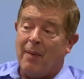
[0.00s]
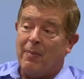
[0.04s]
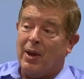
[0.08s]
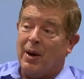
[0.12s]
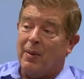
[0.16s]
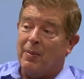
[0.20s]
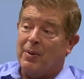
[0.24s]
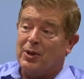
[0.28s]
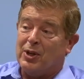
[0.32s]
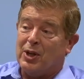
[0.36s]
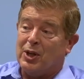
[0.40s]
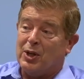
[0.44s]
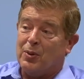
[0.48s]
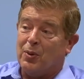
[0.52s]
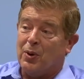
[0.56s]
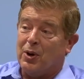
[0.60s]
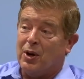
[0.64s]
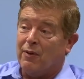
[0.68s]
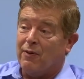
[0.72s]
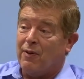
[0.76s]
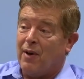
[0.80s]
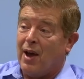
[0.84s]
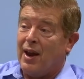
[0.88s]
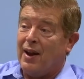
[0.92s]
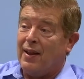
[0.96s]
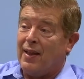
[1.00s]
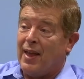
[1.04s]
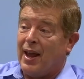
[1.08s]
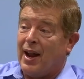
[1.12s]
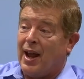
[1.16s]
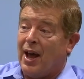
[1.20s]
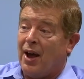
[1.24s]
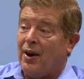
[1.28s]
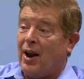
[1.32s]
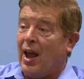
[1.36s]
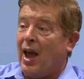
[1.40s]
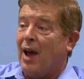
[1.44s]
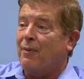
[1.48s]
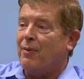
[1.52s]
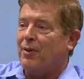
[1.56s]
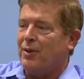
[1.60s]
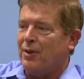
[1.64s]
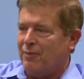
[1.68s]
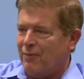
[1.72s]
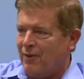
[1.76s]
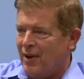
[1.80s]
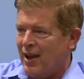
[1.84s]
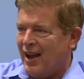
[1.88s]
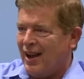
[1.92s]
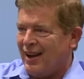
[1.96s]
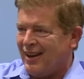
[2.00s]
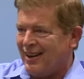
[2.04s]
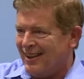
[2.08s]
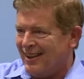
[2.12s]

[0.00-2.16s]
in a position where you're finding that out after the fact.